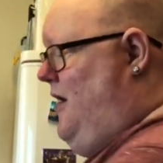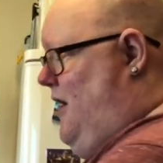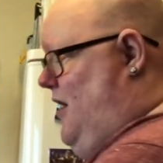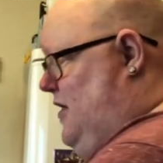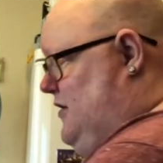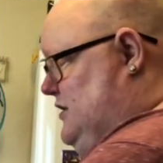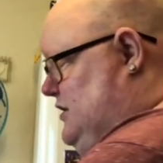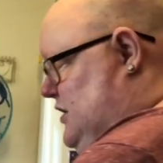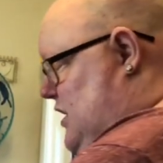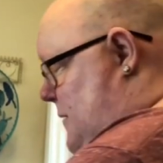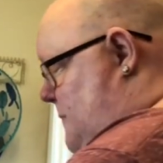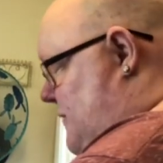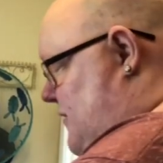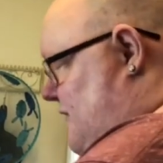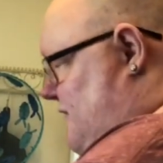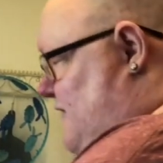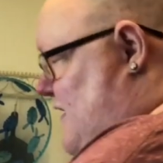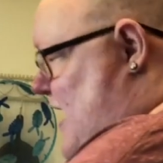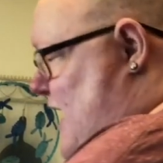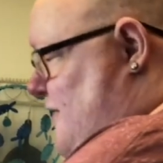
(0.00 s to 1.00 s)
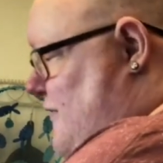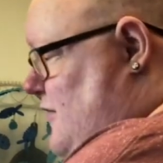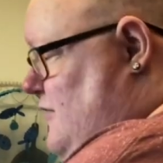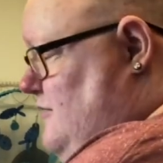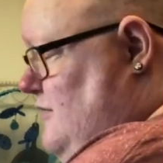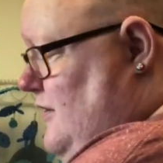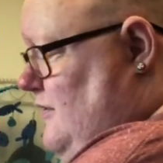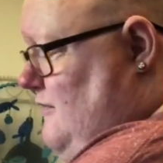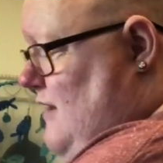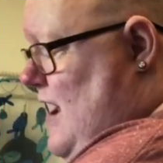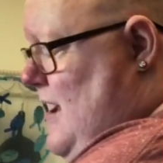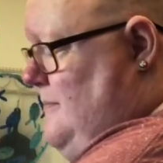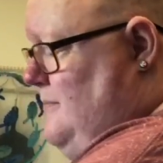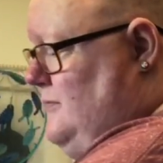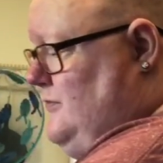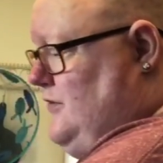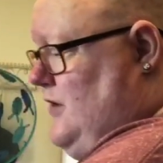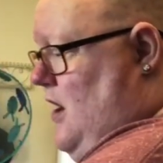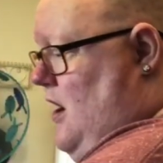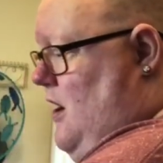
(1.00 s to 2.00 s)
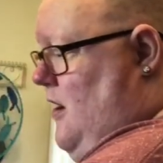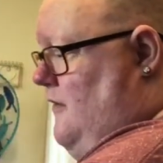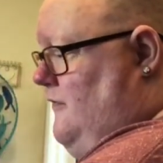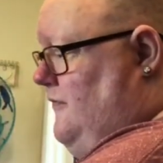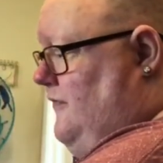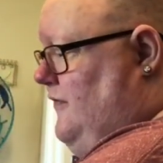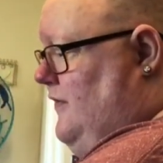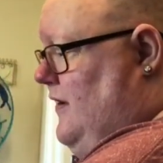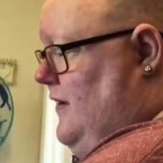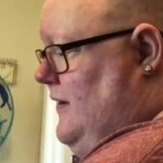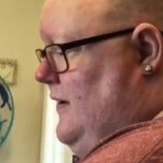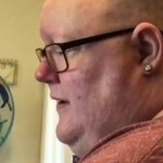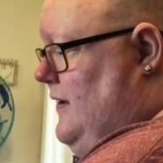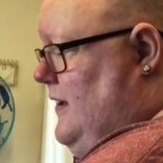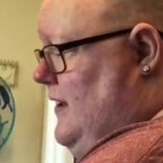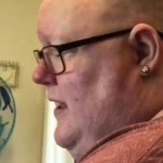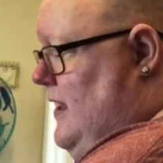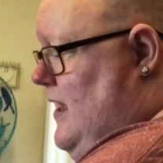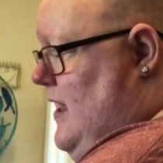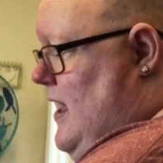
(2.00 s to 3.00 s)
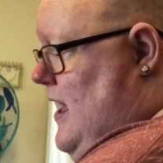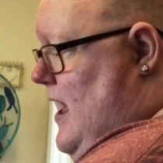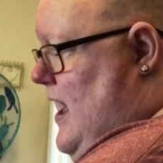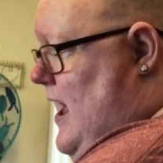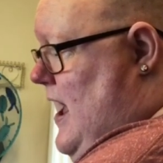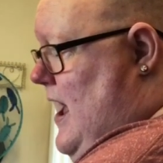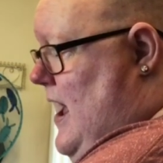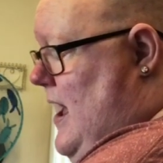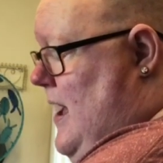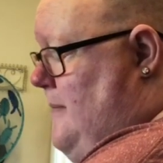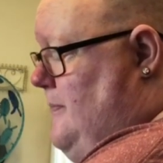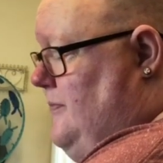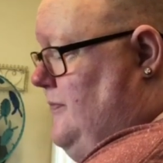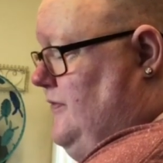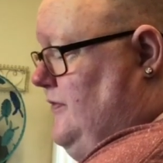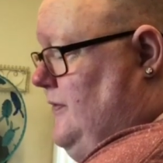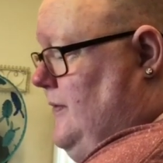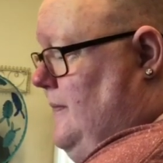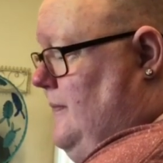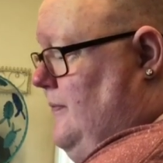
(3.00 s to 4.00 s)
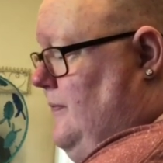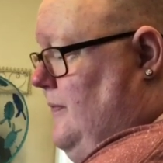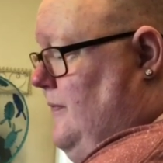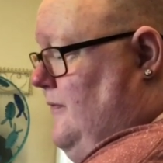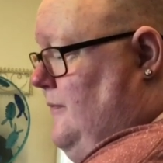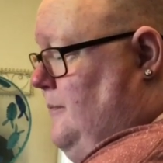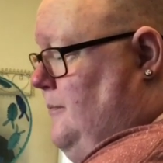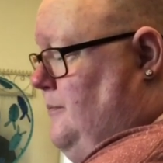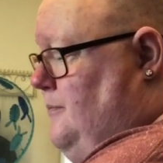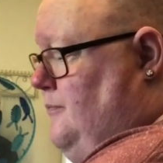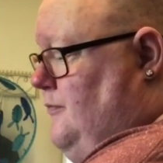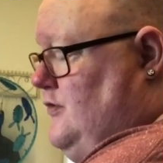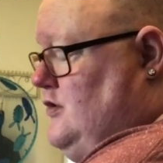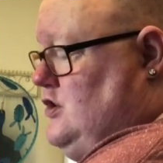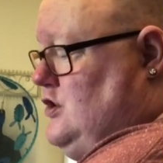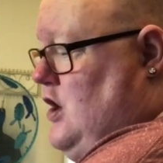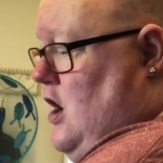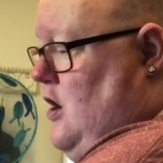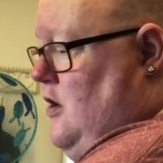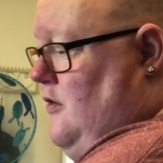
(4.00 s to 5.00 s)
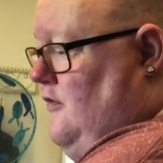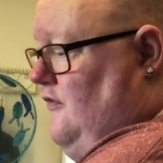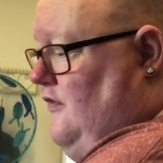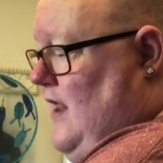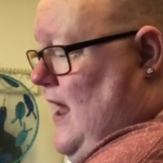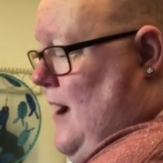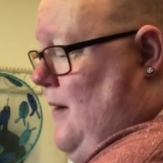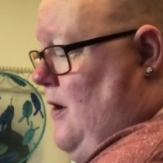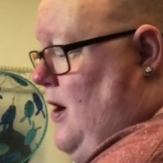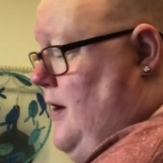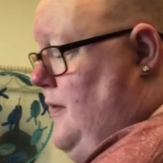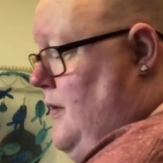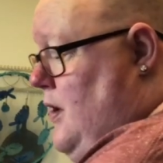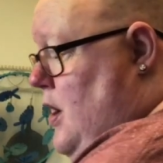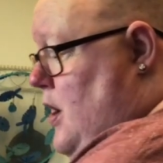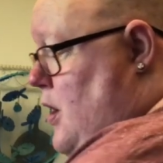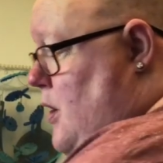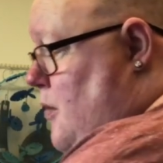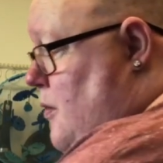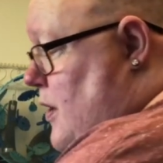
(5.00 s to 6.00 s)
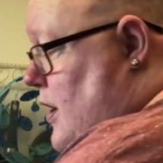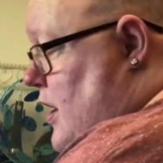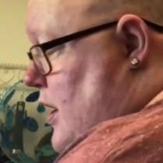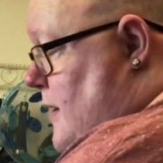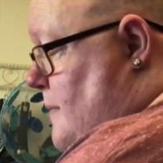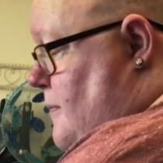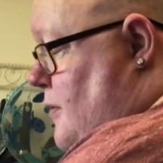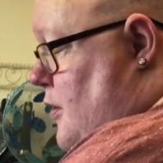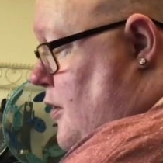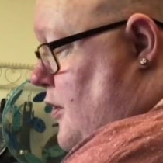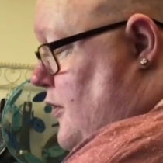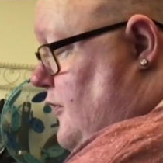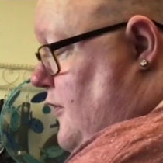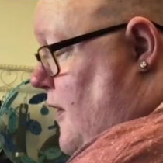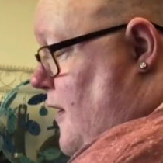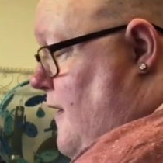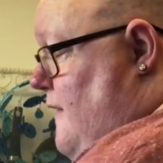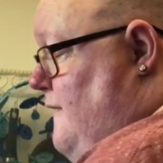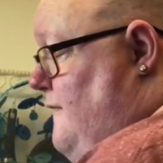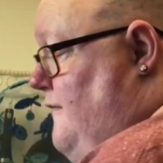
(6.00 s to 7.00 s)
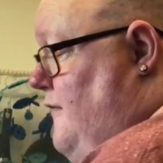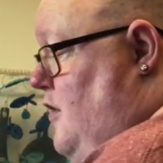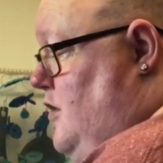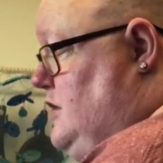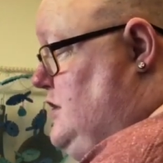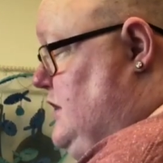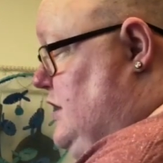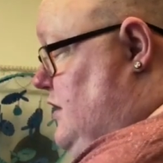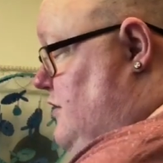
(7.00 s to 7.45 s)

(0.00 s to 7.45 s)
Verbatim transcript: On top of the five hundred grams of um, strong flour, we're going to put forty